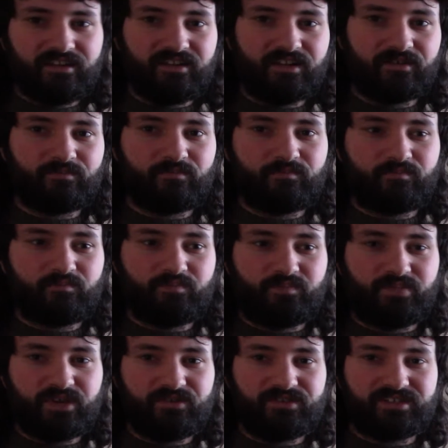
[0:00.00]
the
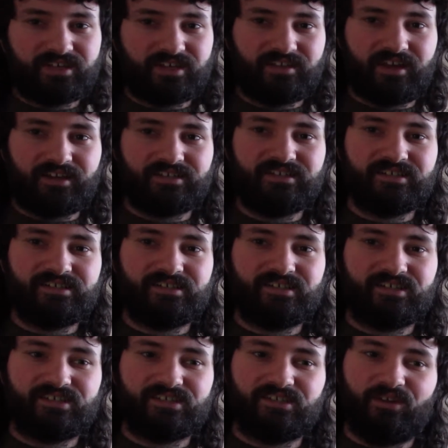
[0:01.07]
beauty that is the
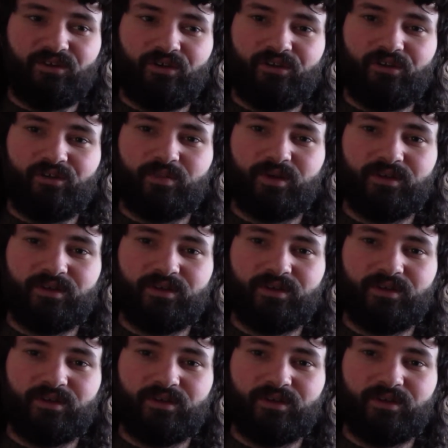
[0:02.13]
snow globe.